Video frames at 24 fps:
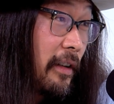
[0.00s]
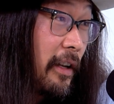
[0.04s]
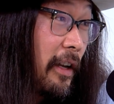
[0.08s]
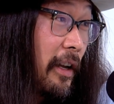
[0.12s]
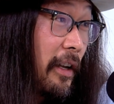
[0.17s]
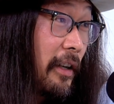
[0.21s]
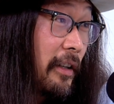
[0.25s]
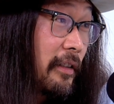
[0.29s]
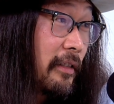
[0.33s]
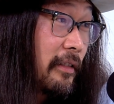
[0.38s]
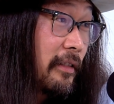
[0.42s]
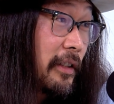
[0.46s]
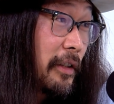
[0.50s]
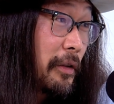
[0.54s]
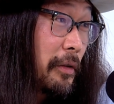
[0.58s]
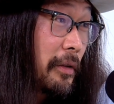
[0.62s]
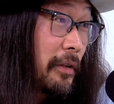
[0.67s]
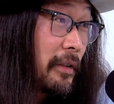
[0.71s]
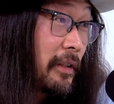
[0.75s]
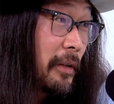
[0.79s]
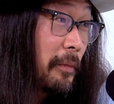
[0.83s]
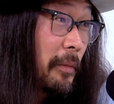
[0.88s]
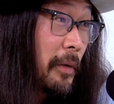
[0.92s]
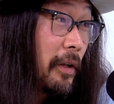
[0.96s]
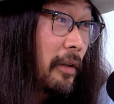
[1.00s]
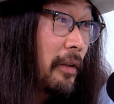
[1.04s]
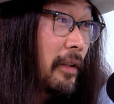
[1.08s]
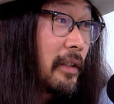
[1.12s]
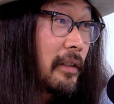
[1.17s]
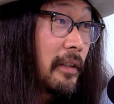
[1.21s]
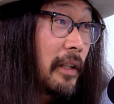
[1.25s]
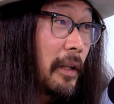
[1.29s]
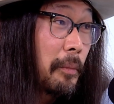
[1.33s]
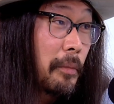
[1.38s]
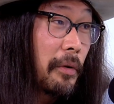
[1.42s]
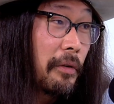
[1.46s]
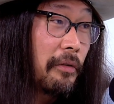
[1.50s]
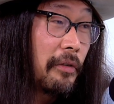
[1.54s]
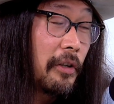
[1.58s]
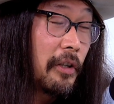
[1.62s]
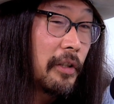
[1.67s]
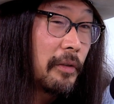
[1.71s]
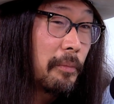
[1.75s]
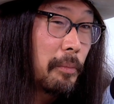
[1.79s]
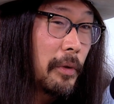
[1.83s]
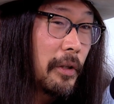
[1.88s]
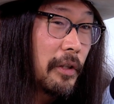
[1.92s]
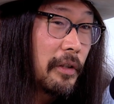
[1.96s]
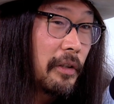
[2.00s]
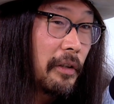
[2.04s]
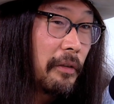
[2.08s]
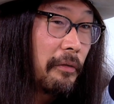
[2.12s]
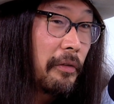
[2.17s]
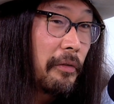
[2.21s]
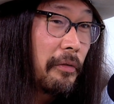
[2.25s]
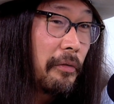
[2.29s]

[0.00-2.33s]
And she would send me all these like preserved